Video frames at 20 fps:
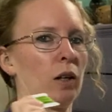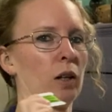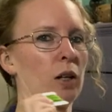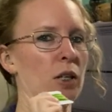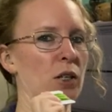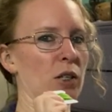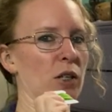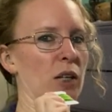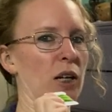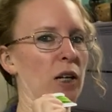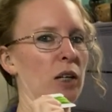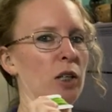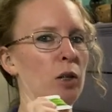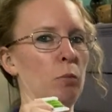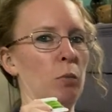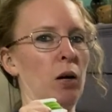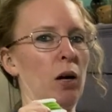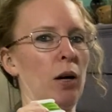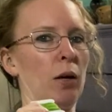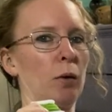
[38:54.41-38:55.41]
a sandy
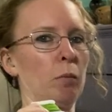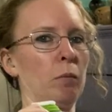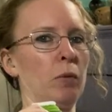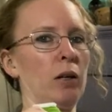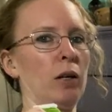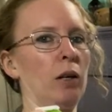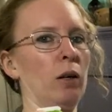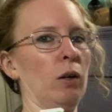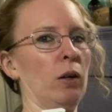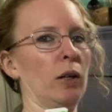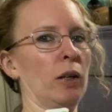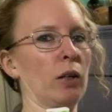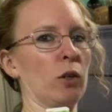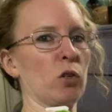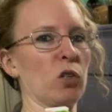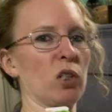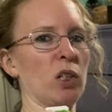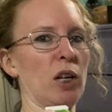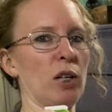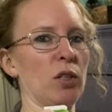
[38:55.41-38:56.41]
bottom here and
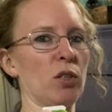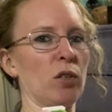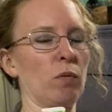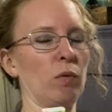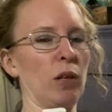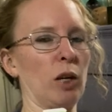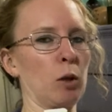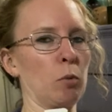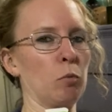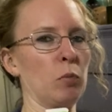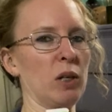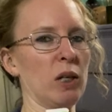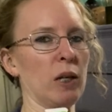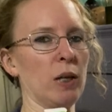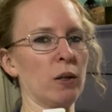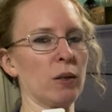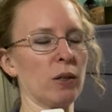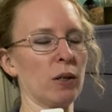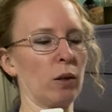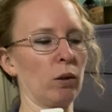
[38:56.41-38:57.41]
there's lots of like
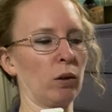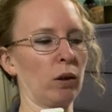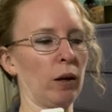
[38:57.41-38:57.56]
beads that are